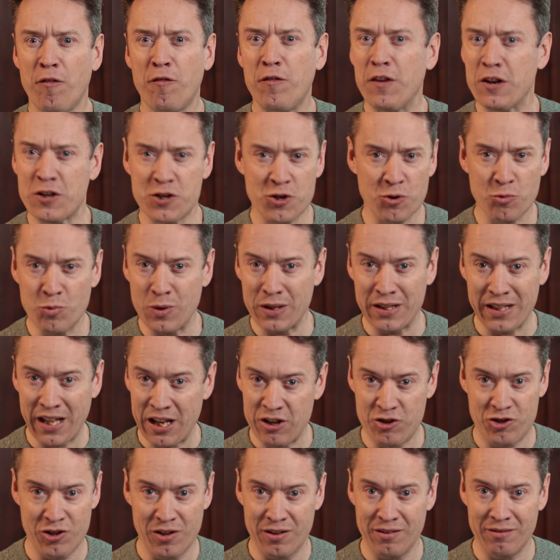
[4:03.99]
official
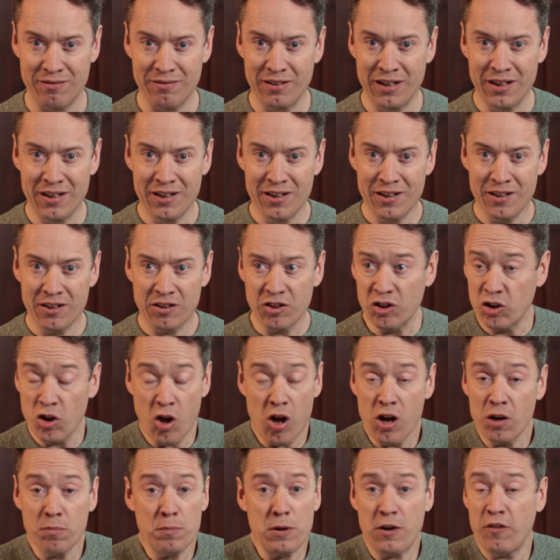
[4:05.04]
religion,
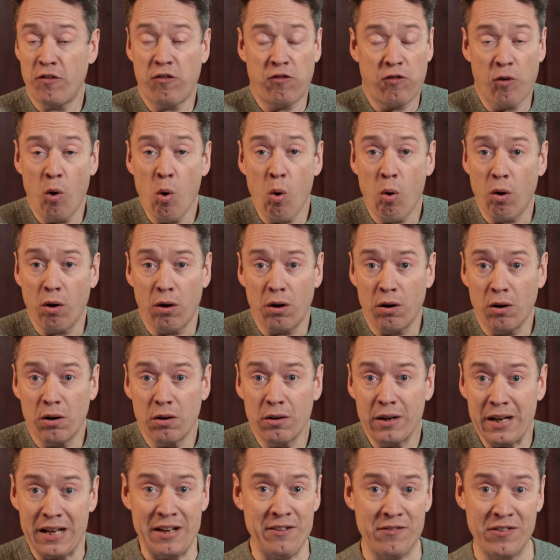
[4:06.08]
long
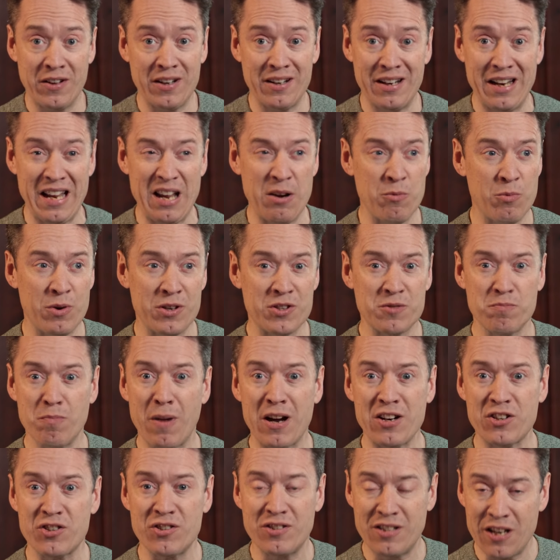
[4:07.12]
before even it was
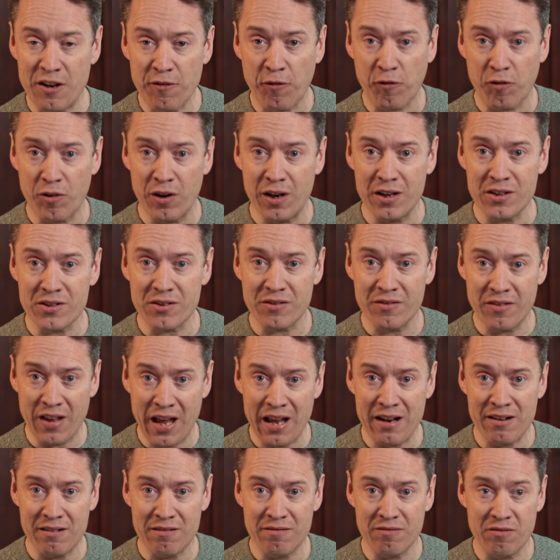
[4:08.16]
much different
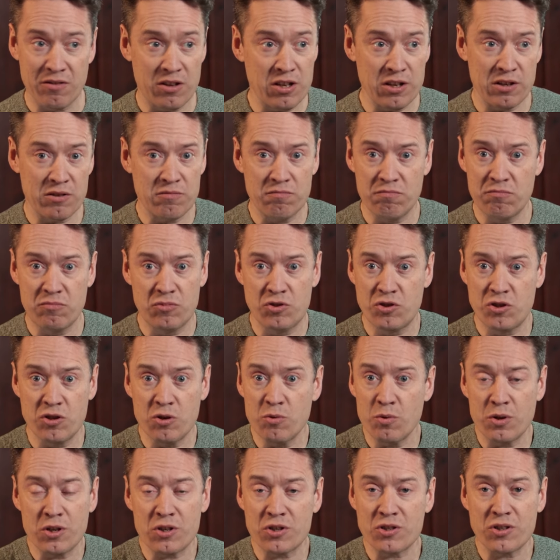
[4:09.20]
than the
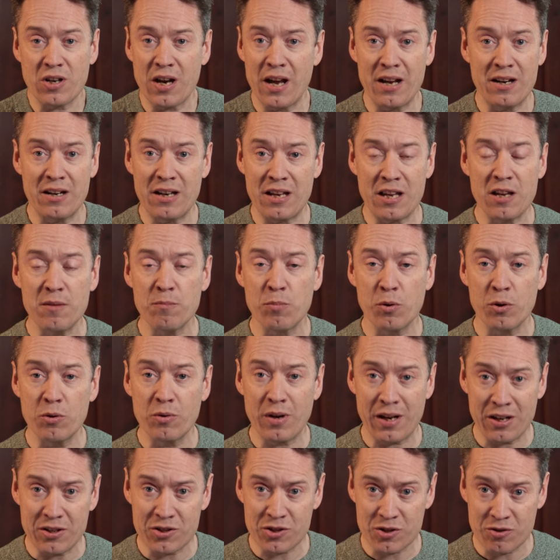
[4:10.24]
Jewish and Hebrew
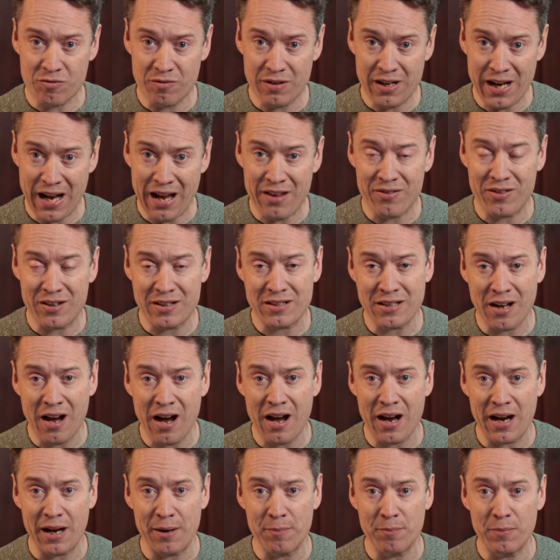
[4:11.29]
history at the
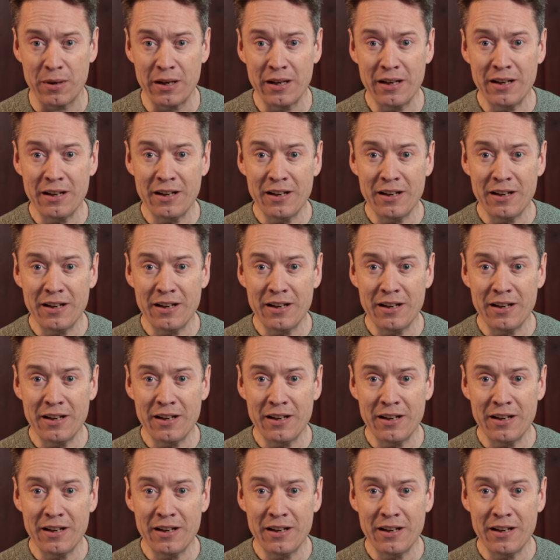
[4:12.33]
time.